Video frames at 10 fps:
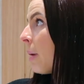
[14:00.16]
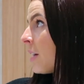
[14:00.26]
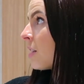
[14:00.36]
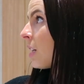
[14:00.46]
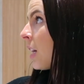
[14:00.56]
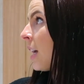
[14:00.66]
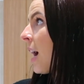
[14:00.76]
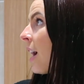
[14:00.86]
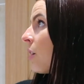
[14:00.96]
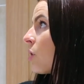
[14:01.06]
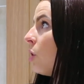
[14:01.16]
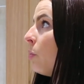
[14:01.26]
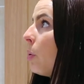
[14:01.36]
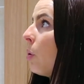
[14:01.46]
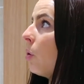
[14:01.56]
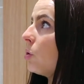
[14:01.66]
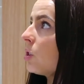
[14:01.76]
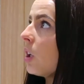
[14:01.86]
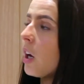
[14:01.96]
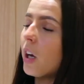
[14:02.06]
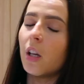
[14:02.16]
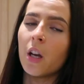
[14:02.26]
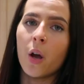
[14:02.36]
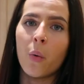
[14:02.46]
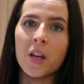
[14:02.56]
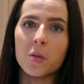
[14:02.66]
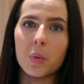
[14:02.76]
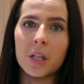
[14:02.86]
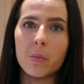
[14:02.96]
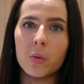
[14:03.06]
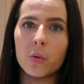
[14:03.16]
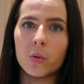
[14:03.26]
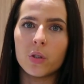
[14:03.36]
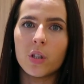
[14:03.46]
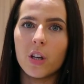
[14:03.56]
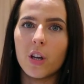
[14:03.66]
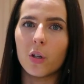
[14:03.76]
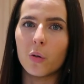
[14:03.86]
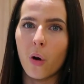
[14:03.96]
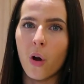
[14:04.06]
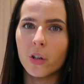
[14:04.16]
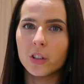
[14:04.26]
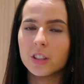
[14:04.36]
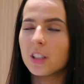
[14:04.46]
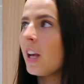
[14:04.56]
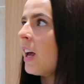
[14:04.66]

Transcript: basically had to put an OSB board across